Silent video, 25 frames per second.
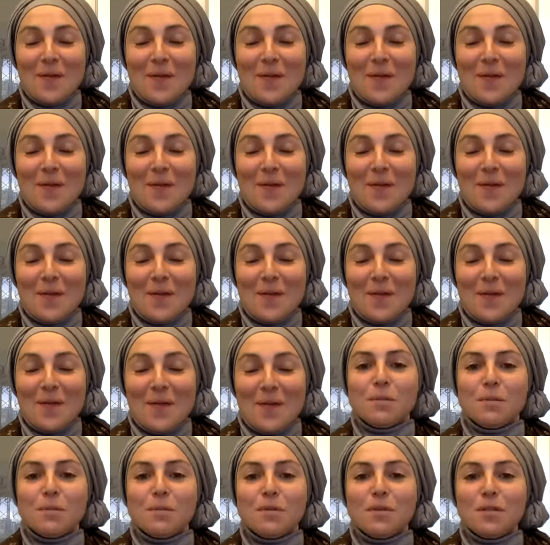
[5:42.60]
to know what is
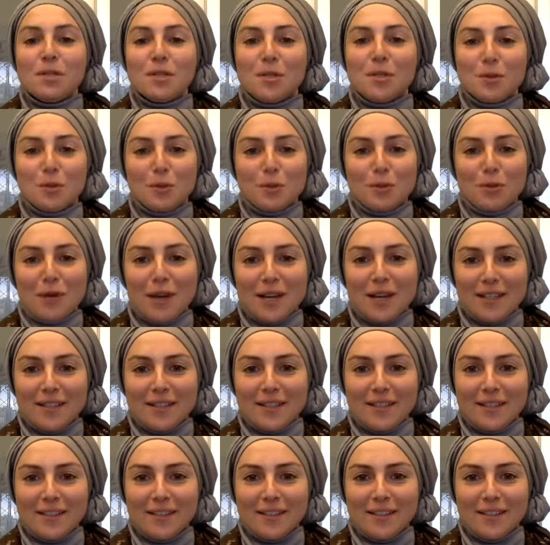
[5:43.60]
meant here as
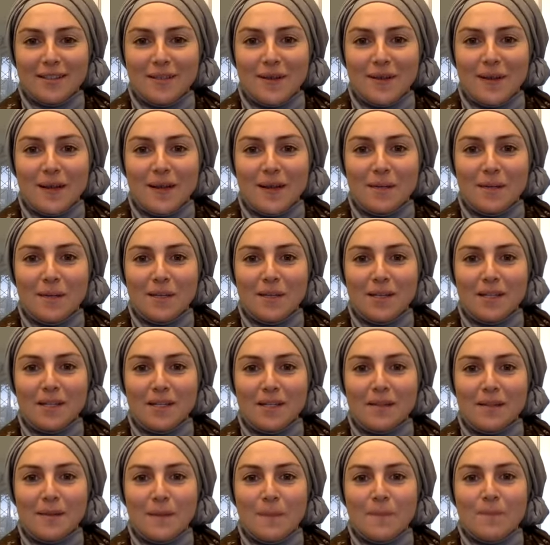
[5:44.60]
spiritual practice, right?
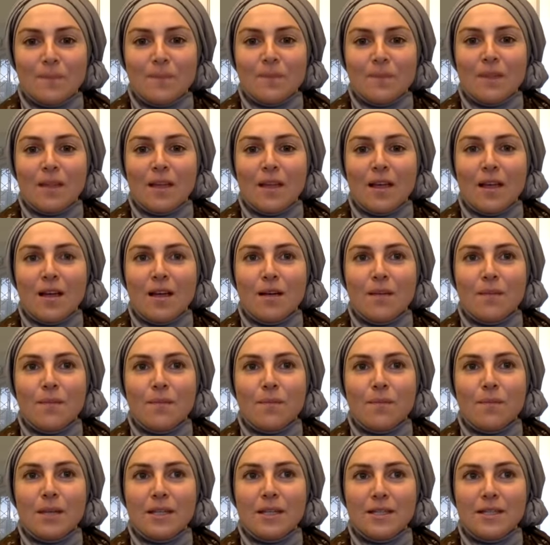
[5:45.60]
Mm. Because
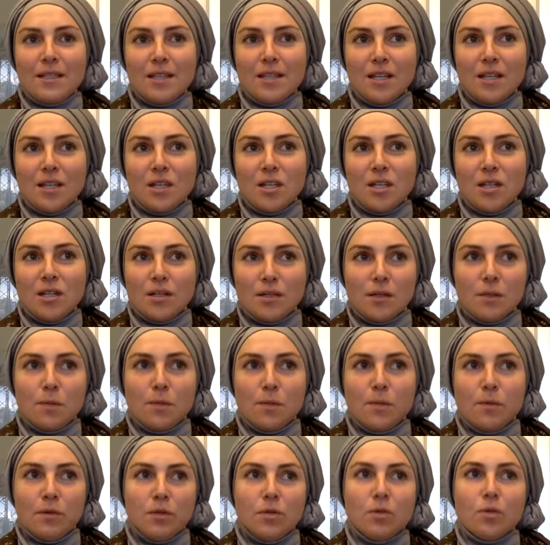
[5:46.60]
um, meditation is a
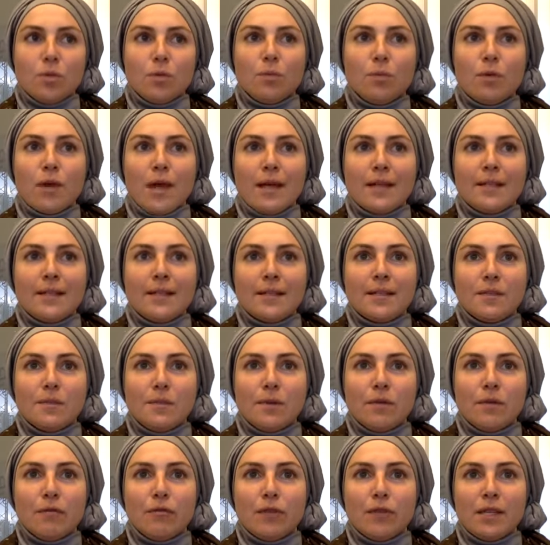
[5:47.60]
spiritual practice,
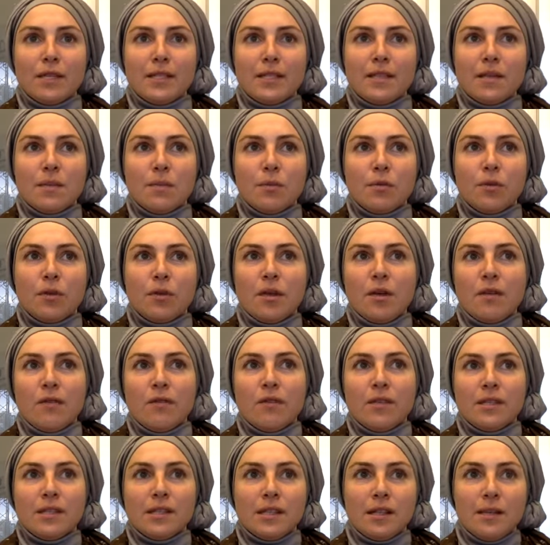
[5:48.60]
but for example, you have
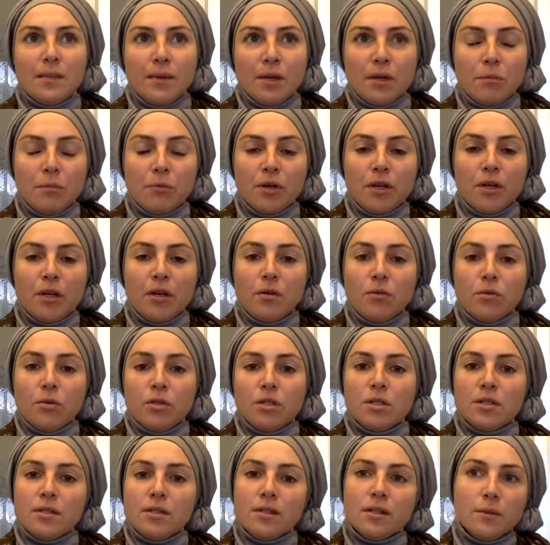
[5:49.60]
the right. Islamic prayer,
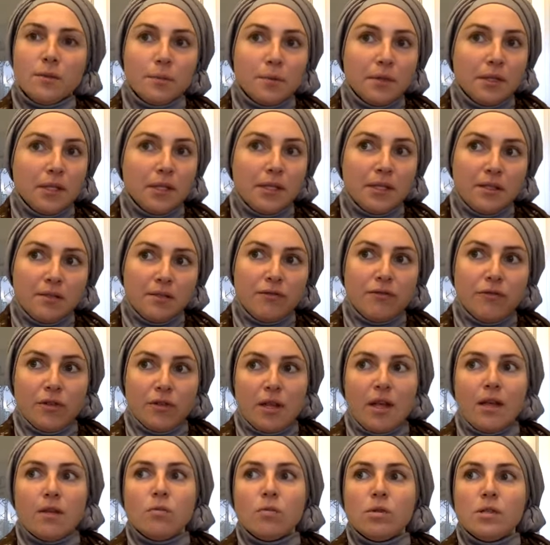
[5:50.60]
which is a completely
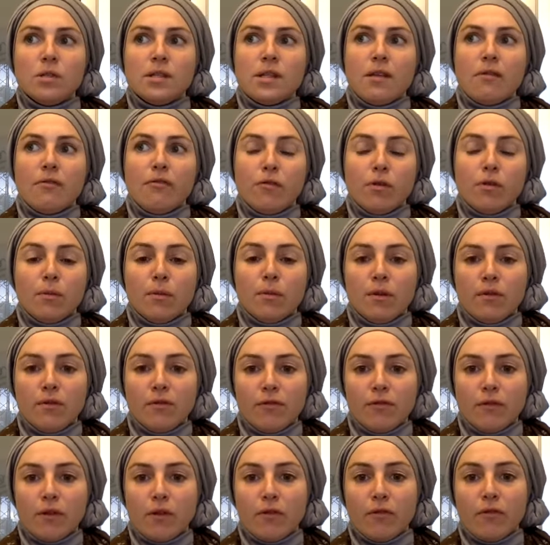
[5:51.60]
different, I would say, right. form of,
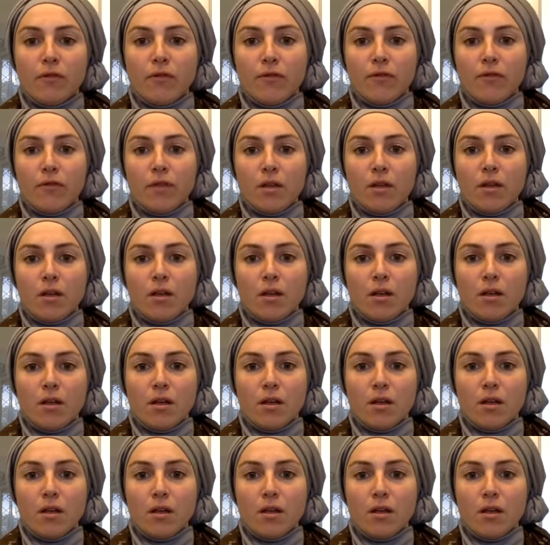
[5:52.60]
of
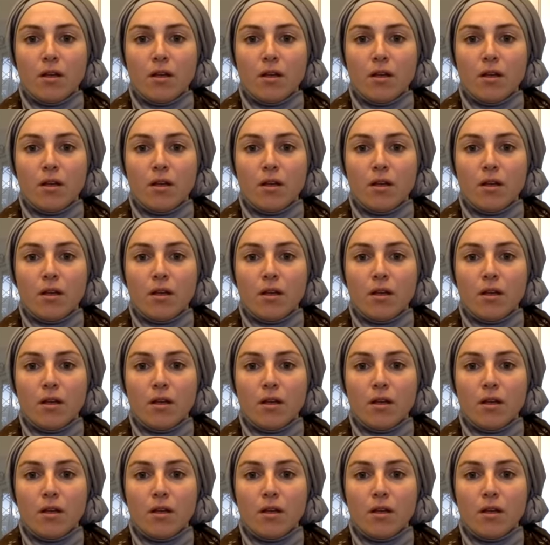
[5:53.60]
uh,